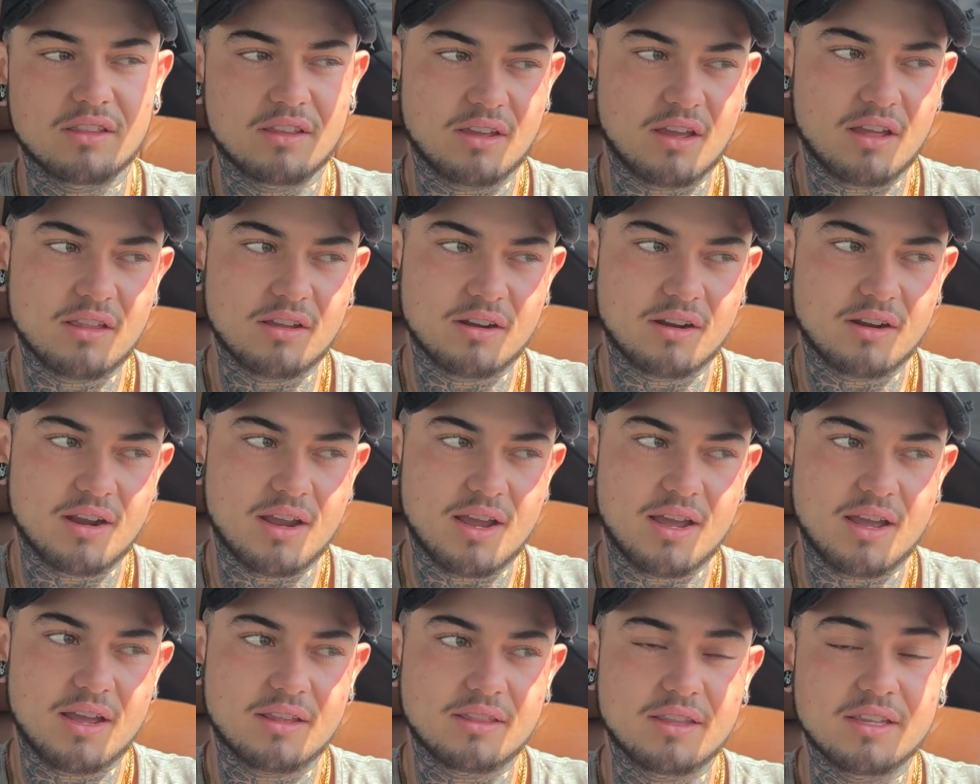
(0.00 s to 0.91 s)
the
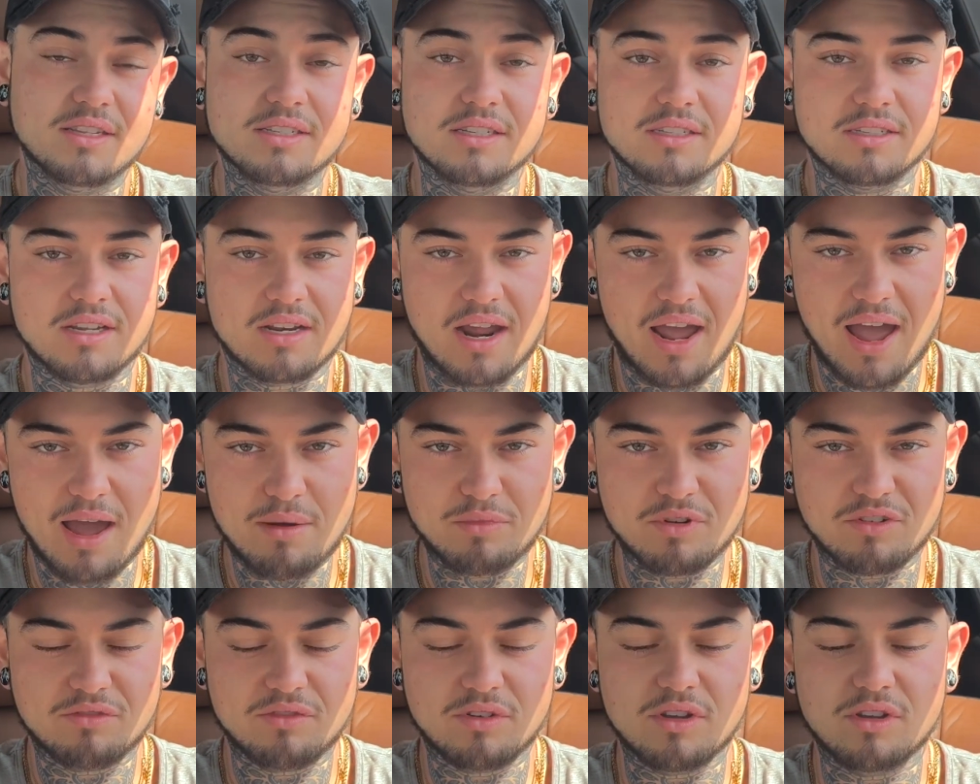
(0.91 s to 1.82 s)
other, this is going to
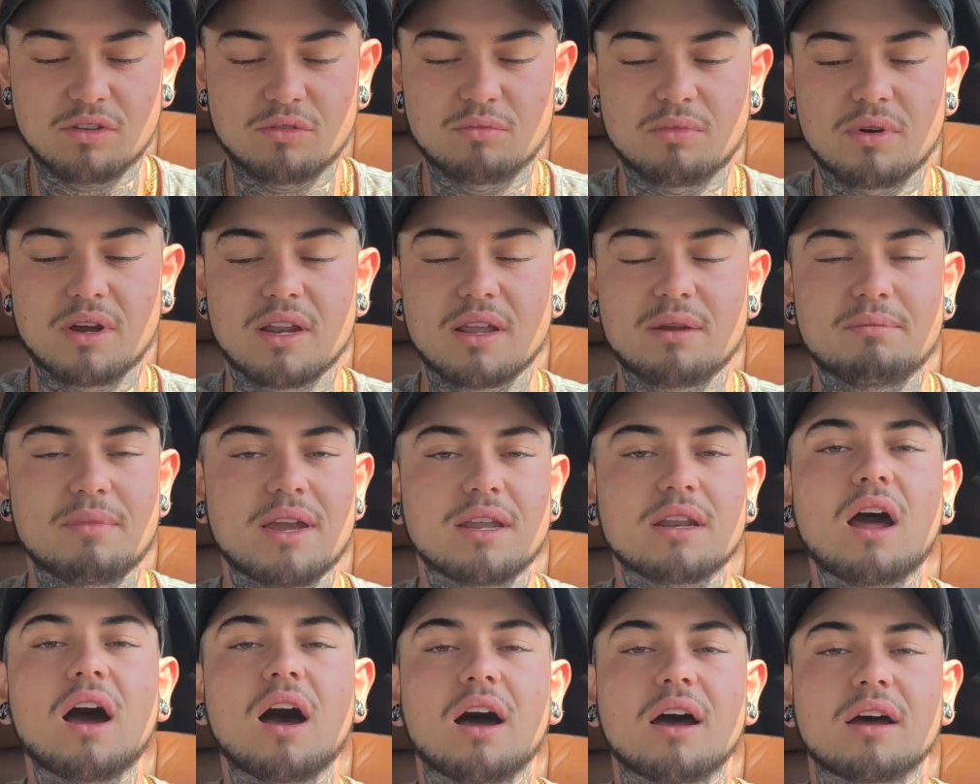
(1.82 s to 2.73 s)
happen for you, but it may
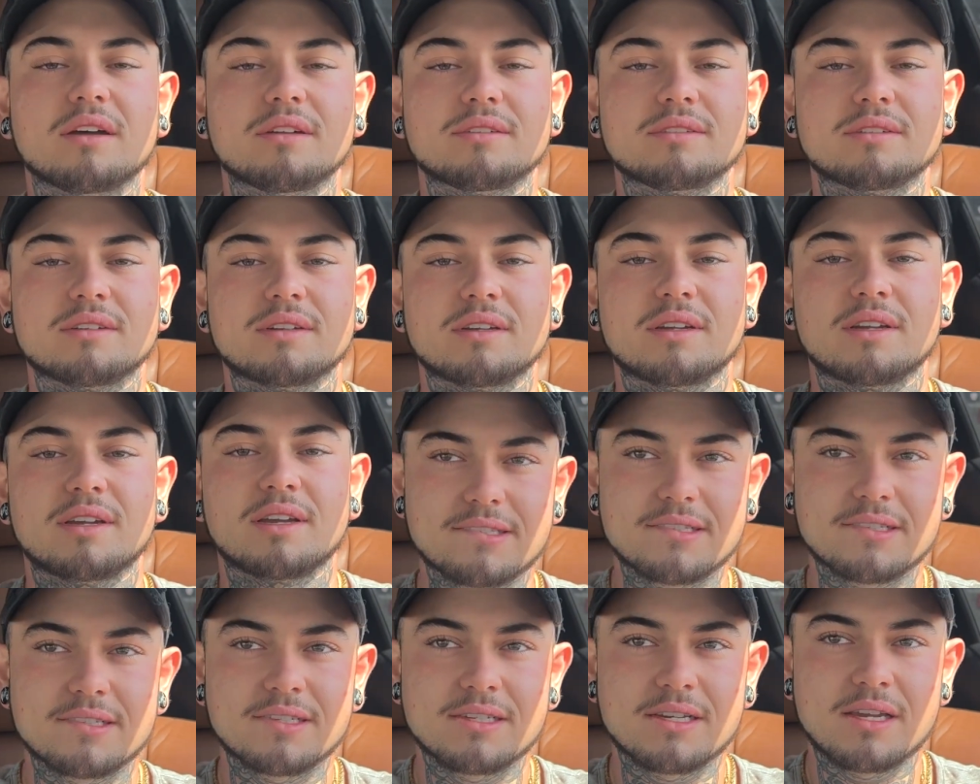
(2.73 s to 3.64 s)
not.
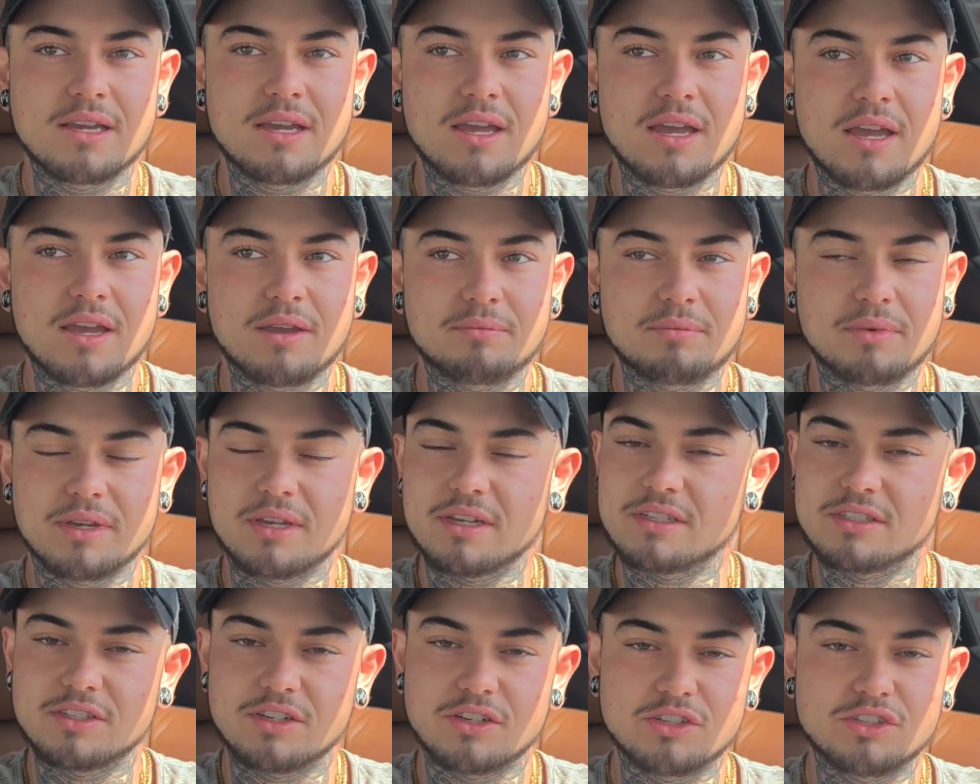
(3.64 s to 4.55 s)

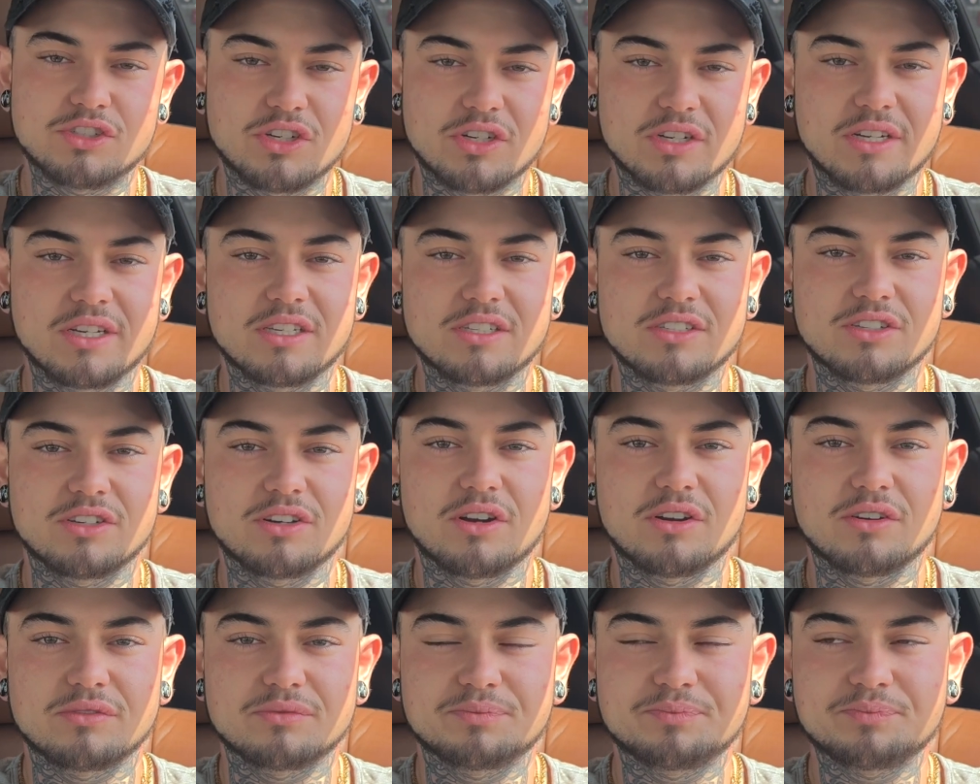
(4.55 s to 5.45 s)
Because your journey is your
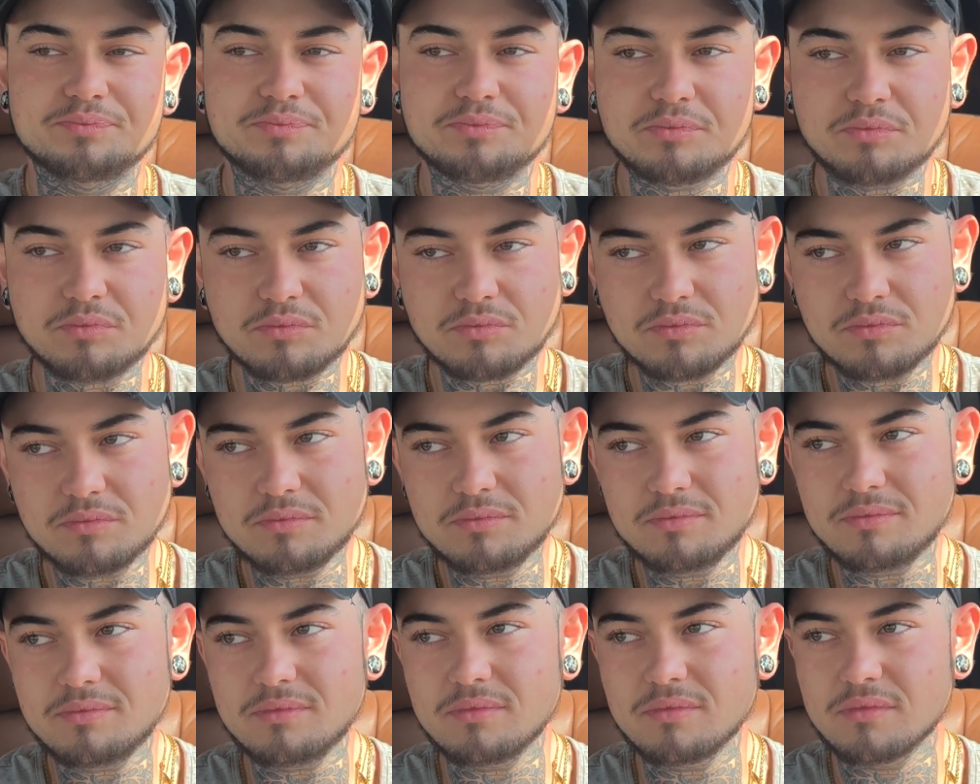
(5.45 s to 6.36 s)

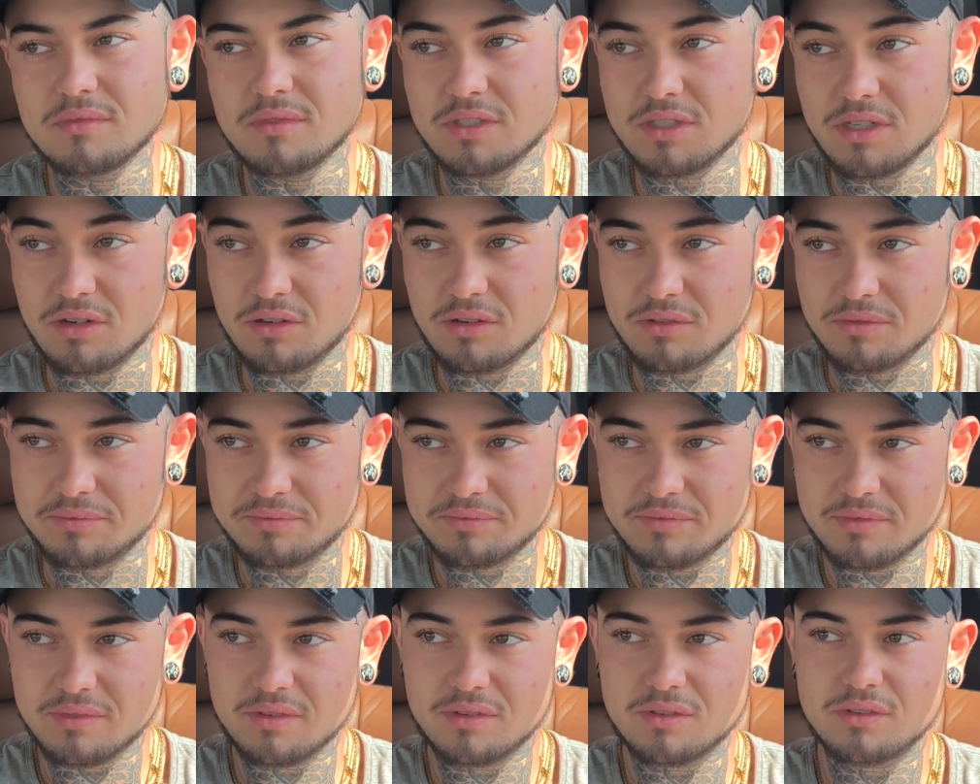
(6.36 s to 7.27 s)
own. So
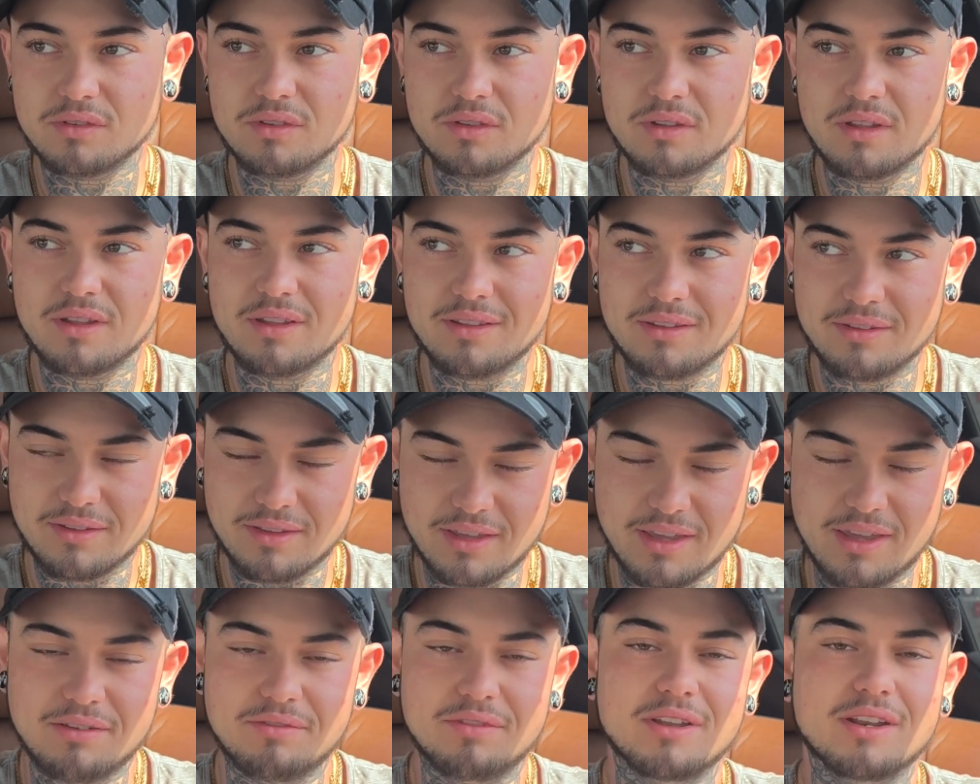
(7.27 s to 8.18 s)

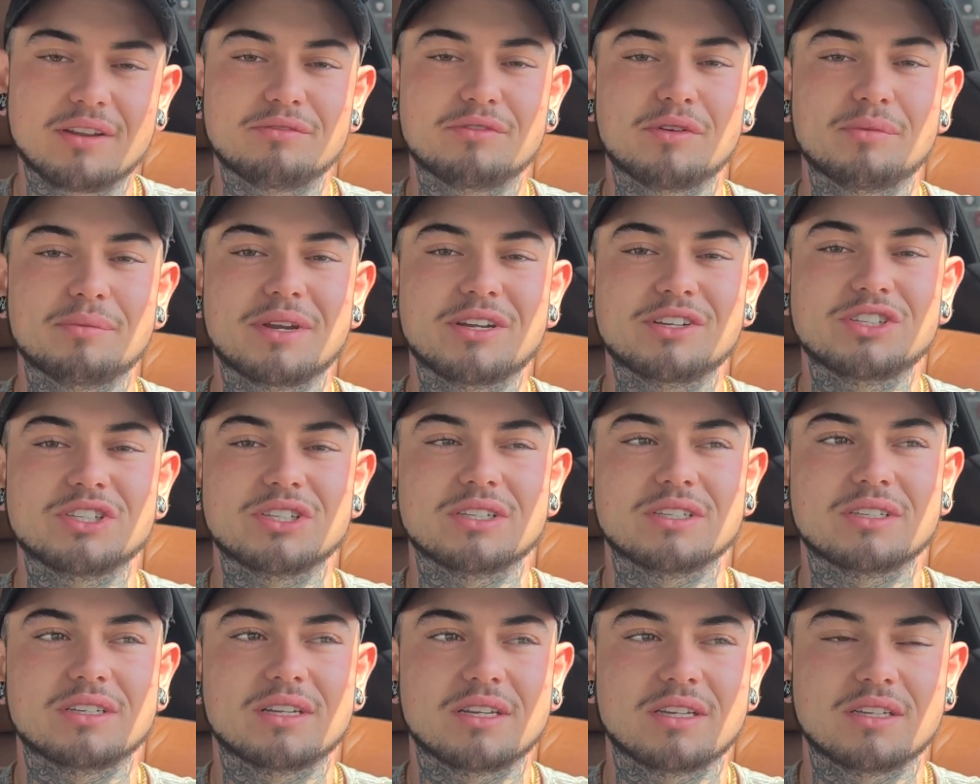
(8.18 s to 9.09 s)
giving
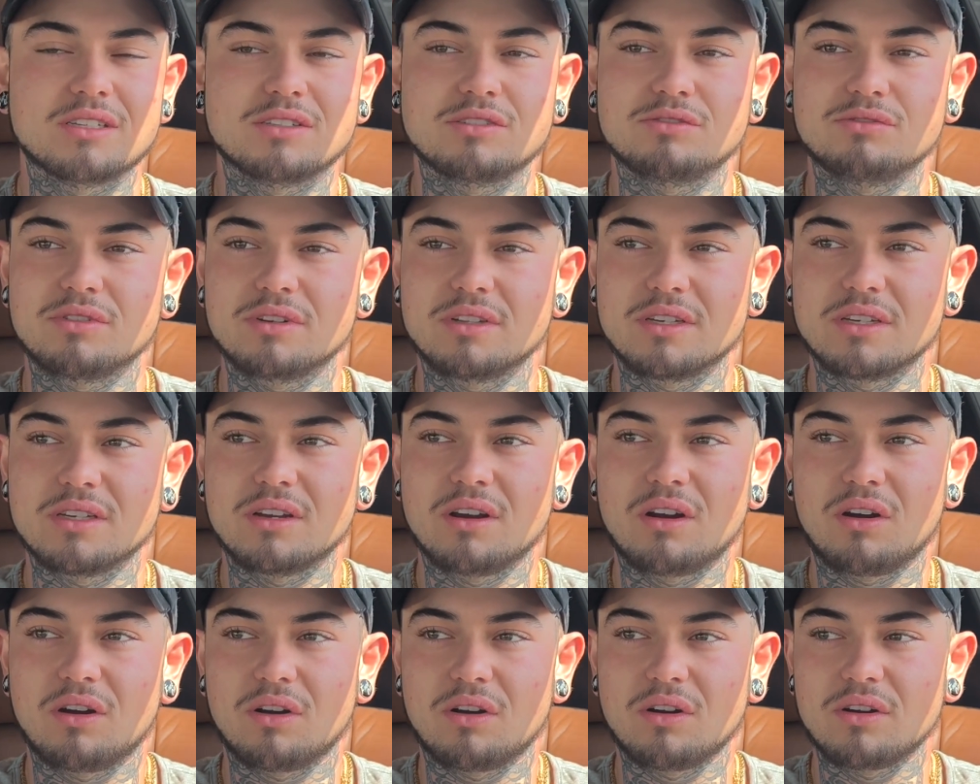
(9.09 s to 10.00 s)
information is really
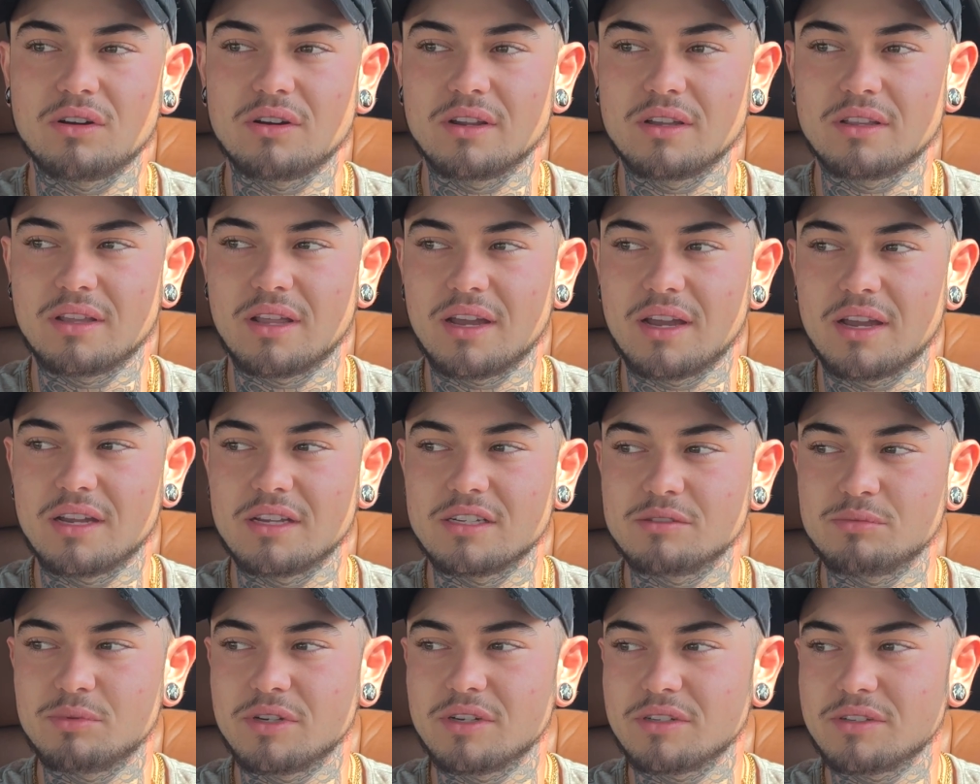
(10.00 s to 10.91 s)
hard in that
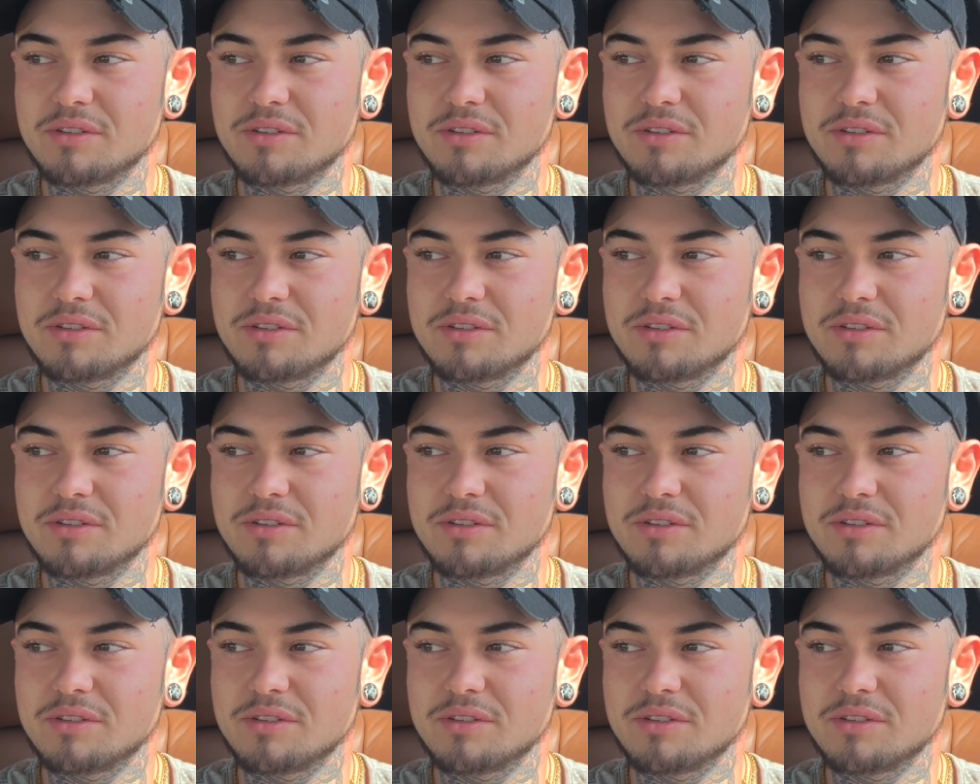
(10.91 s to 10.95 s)
aspect.